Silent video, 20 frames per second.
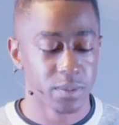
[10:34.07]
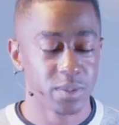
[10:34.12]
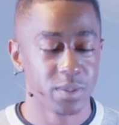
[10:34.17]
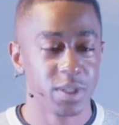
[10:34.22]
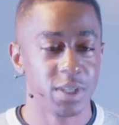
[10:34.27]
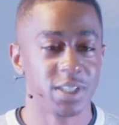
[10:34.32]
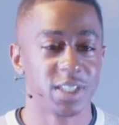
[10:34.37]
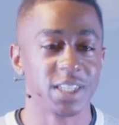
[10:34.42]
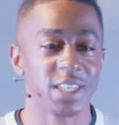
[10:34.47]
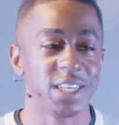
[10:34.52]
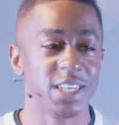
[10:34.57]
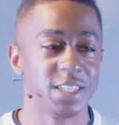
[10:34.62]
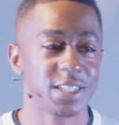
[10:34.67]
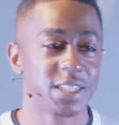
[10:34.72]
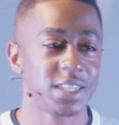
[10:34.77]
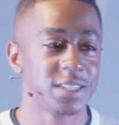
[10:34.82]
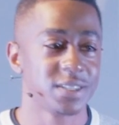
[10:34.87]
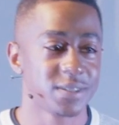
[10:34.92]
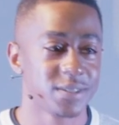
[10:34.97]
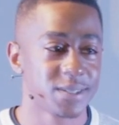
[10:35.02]
Is it
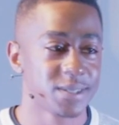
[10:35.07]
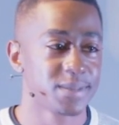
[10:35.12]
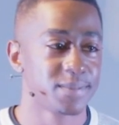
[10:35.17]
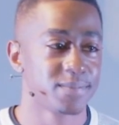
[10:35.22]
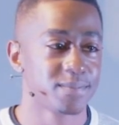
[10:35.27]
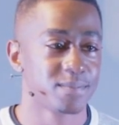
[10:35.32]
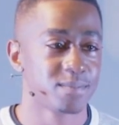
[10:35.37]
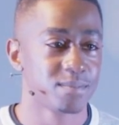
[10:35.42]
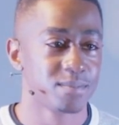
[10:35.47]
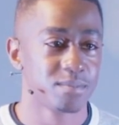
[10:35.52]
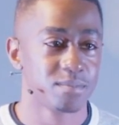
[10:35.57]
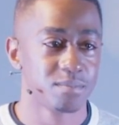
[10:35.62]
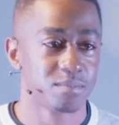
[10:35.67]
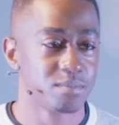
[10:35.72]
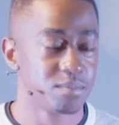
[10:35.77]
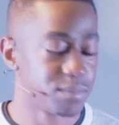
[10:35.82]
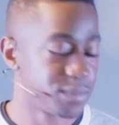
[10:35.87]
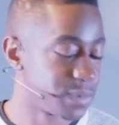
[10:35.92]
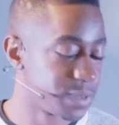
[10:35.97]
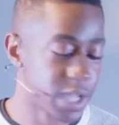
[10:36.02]
easy?
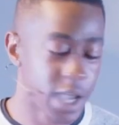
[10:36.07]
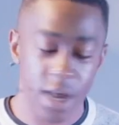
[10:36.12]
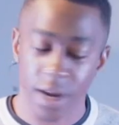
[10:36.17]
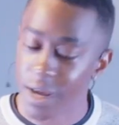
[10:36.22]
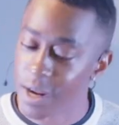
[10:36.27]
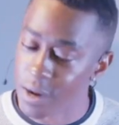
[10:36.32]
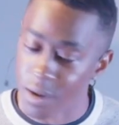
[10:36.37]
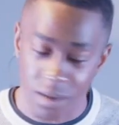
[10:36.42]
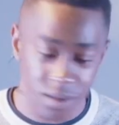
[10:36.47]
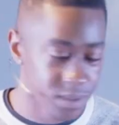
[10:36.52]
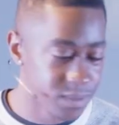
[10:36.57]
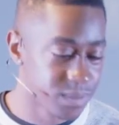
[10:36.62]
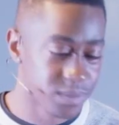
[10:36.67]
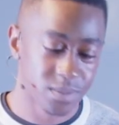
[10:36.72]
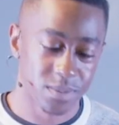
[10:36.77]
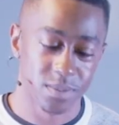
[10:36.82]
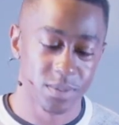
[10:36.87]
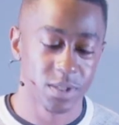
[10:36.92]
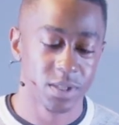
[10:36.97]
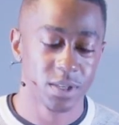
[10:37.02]
Not at all.
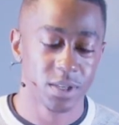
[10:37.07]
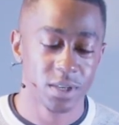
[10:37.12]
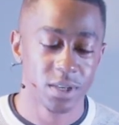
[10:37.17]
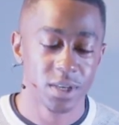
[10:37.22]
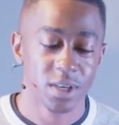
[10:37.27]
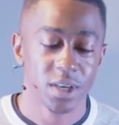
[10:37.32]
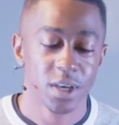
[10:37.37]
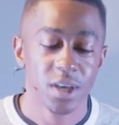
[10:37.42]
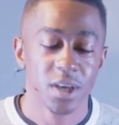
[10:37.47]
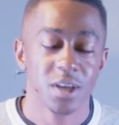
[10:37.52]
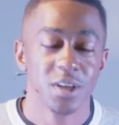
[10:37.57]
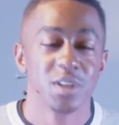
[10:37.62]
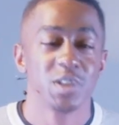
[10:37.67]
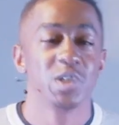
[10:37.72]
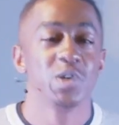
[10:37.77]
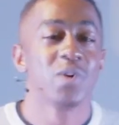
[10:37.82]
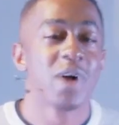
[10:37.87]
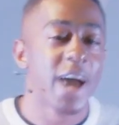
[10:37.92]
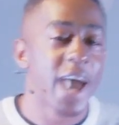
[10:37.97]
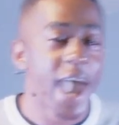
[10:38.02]

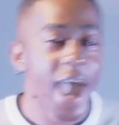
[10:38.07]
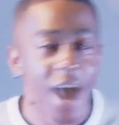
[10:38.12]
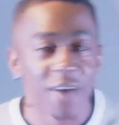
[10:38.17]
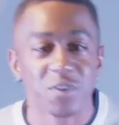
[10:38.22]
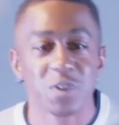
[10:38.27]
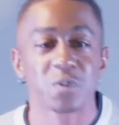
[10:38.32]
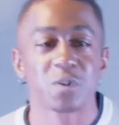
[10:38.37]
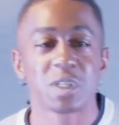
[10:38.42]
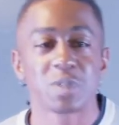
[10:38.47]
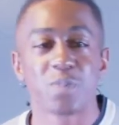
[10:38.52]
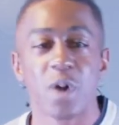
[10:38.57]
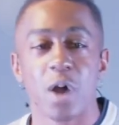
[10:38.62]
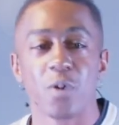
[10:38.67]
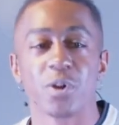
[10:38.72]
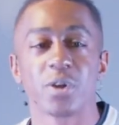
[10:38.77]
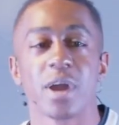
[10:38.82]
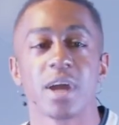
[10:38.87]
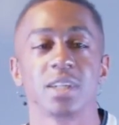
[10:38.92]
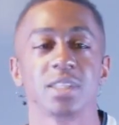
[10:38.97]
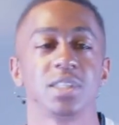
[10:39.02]
Do I have to respond with
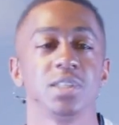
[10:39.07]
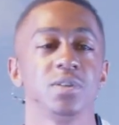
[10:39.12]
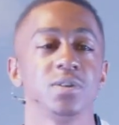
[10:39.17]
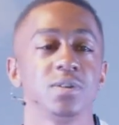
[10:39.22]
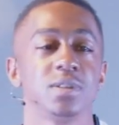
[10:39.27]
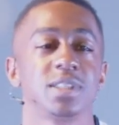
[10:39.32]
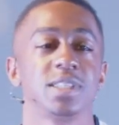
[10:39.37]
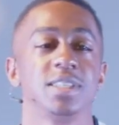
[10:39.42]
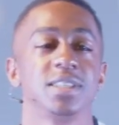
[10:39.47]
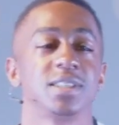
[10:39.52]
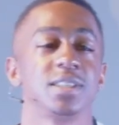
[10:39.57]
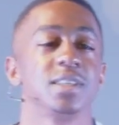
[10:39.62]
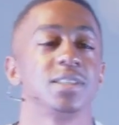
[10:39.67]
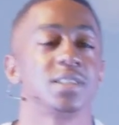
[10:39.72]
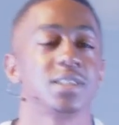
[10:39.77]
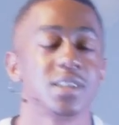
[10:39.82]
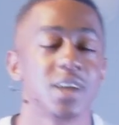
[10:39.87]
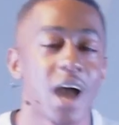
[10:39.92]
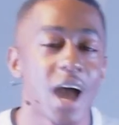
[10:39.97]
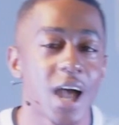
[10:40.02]
gratitude since it's
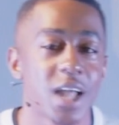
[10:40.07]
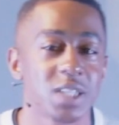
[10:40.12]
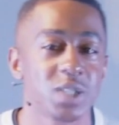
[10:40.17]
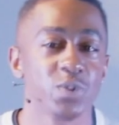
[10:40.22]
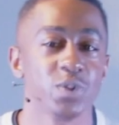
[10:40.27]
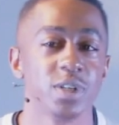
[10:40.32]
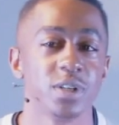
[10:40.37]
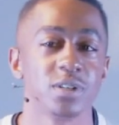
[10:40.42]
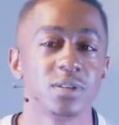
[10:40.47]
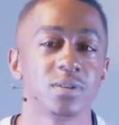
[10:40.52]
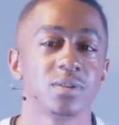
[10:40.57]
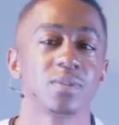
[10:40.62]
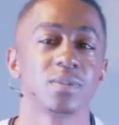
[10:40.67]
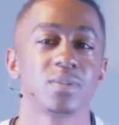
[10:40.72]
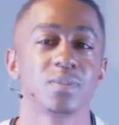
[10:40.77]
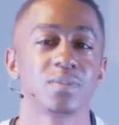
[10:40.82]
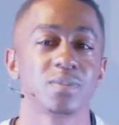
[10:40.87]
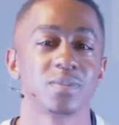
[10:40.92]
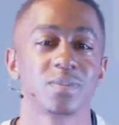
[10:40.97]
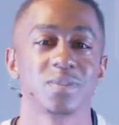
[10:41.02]
God's will?
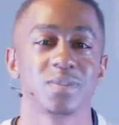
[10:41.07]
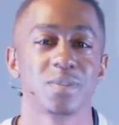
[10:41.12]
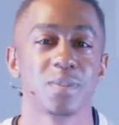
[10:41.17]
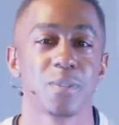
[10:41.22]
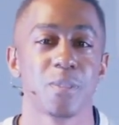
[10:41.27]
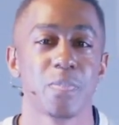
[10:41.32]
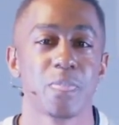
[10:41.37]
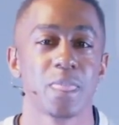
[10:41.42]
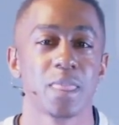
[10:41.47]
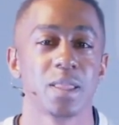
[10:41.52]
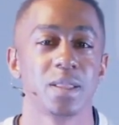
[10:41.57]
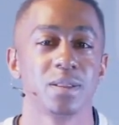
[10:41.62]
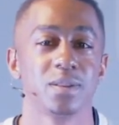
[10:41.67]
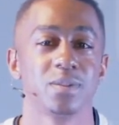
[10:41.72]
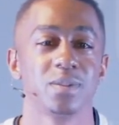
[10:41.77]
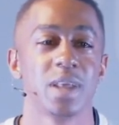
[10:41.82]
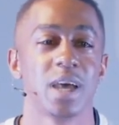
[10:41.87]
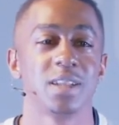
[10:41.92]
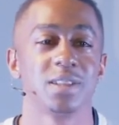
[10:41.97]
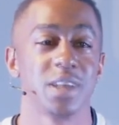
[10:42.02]

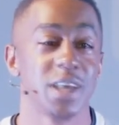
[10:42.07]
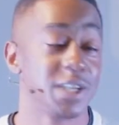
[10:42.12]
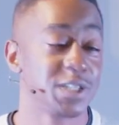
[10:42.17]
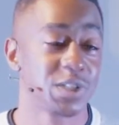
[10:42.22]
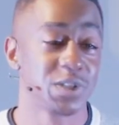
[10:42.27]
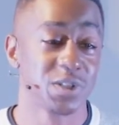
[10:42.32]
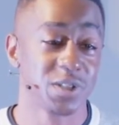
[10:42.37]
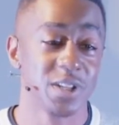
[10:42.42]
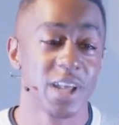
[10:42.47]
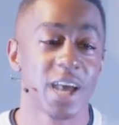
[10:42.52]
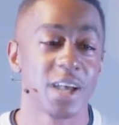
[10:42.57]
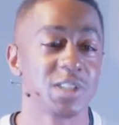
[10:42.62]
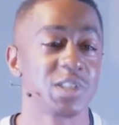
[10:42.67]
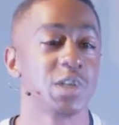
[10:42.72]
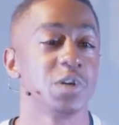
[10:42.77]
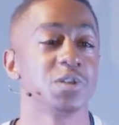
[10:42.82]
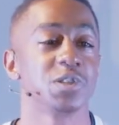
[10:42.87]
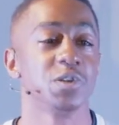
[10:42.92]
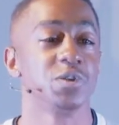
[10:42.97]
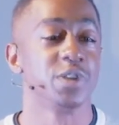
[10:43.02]
That answer to that is
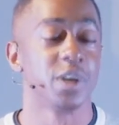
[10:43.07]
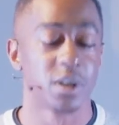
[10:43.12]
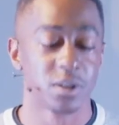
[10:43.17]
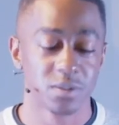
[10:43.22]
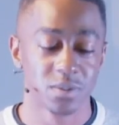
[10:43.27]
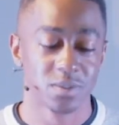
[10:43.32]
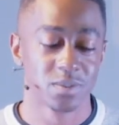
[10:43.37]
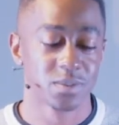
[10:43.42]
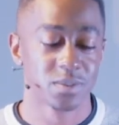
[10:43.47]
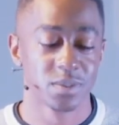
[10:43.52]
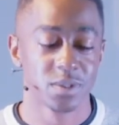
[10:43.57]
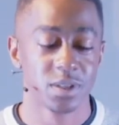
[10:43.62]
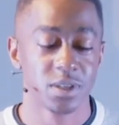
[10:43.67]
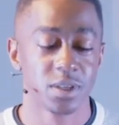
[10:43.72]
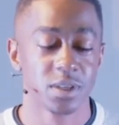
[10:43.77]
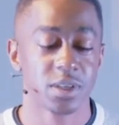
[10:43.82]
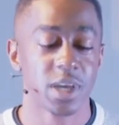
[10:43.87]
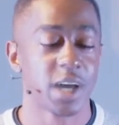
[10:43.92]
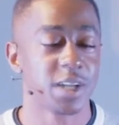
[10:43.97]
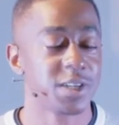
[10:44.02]
also no.
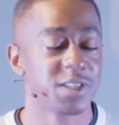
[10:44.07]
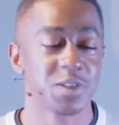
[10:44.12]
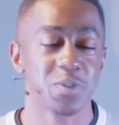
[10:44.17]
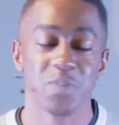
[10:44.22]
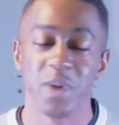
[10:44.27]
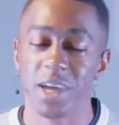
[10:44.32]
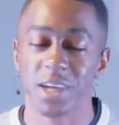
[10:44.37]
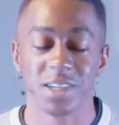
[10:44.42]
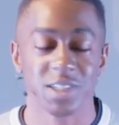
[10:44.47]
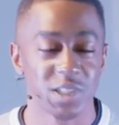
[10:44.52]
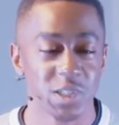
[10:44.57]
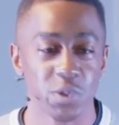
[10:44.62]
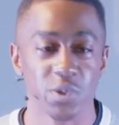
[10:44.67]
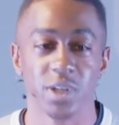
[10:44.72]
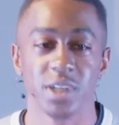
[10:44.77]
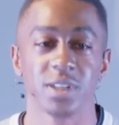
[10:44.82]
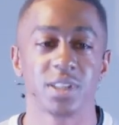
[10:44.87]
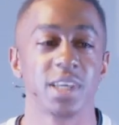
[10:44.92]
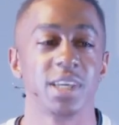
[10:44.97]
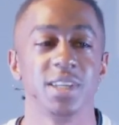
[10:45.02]
God doesn't make us do
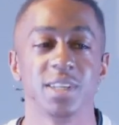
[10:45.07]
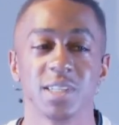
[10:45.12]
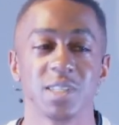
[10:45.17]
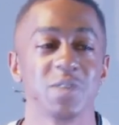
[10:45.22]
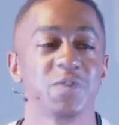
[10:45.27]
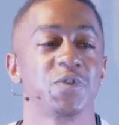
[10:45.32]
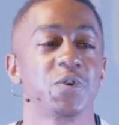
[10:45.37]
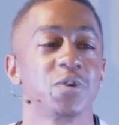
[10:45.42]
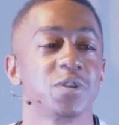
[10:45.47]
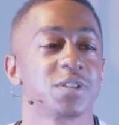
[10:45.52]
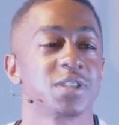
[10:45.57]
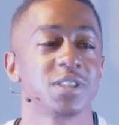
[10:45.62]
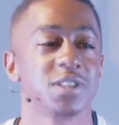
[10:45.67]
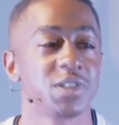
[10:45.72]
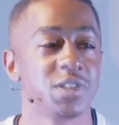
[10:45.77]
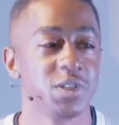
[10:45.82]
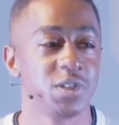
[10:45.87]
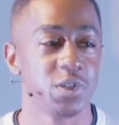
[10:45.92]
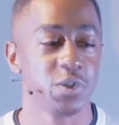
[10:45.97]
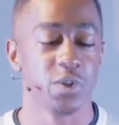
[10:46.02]
anything. He doesn't force us
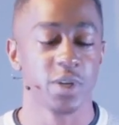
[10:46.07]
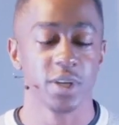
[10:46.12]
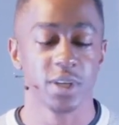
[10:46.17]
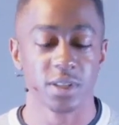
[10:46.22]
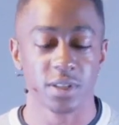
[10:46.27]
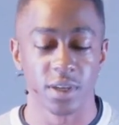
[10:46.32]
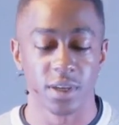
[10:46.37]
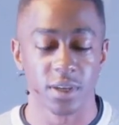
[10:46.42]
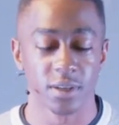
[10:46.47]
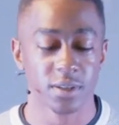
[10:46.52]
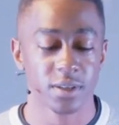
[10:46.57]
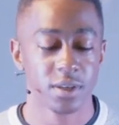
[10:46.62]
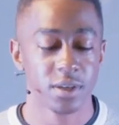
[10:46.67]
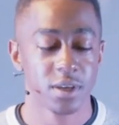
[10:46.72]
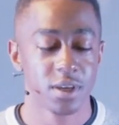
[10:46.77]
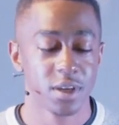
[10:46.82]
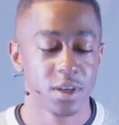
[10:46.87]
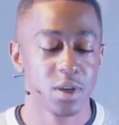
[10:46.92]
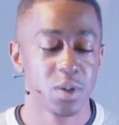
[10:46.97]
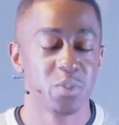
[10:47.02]
to do anything.
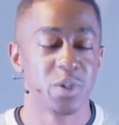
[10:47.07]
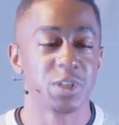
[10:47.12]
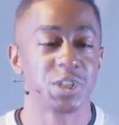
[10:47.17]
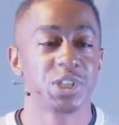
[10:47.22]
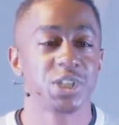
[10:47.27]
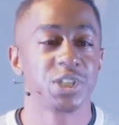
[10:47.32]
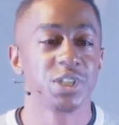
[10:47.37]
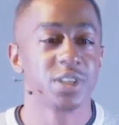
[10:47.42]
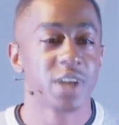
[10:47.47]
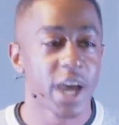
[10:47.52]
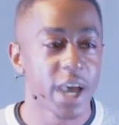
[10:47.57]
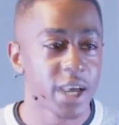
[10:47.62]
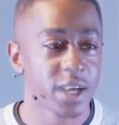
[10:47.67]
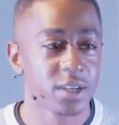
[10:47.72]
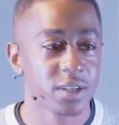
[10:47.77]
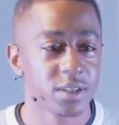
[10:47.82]
But should I?